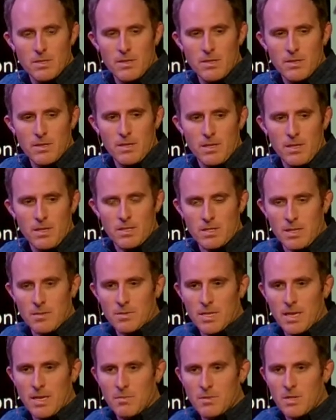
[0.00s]
And
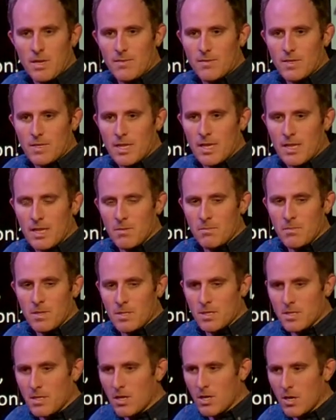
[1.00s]
sometimes you have to tell them, this
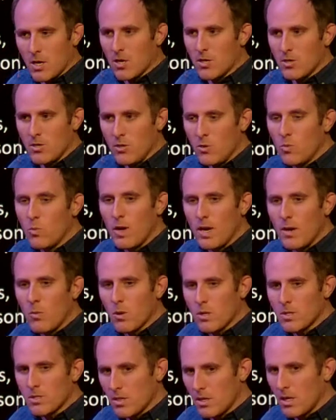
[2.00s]
is going to hurt you way
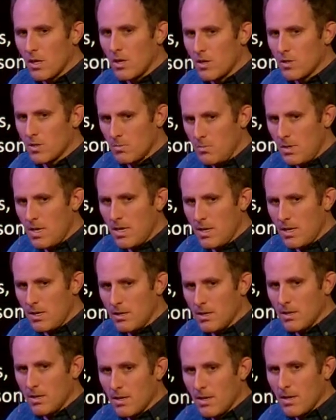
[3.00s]
worse than it hurts me.
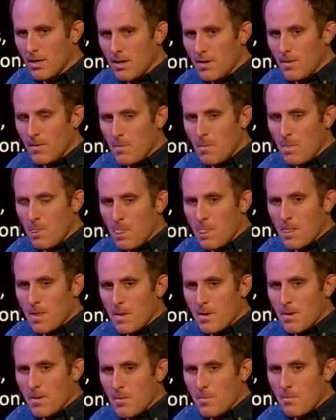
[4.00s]

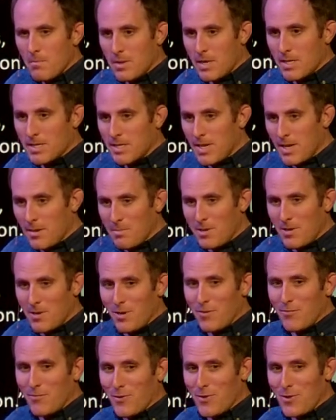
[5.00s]
But it's going to be good
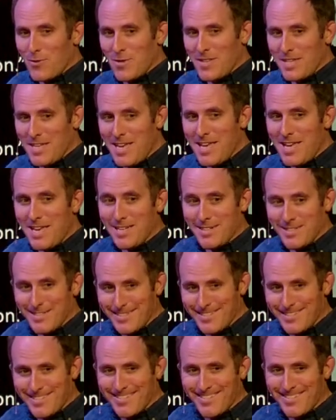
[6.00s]
for you in the end,
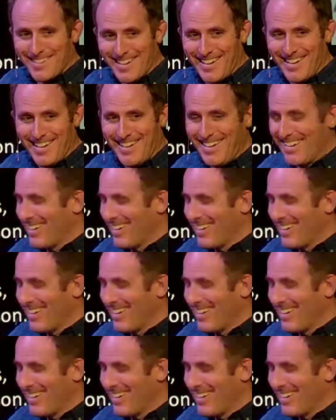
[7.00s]
right?